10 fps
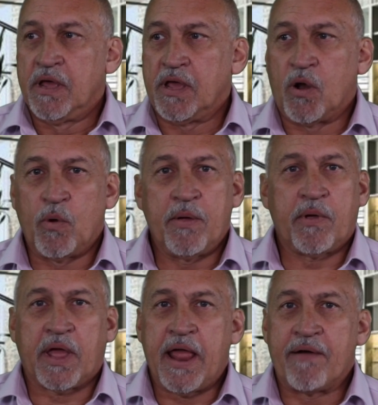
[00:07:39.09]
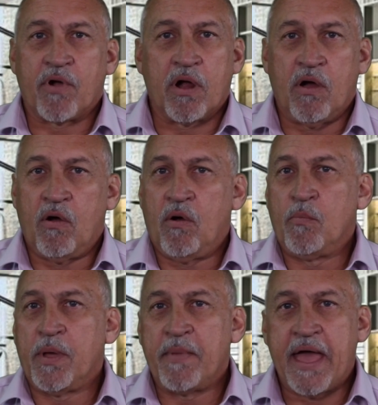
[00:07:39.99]
You know, we can have our
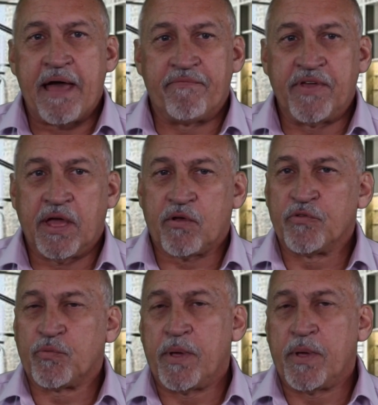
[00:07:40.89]
home, we may have vehicles,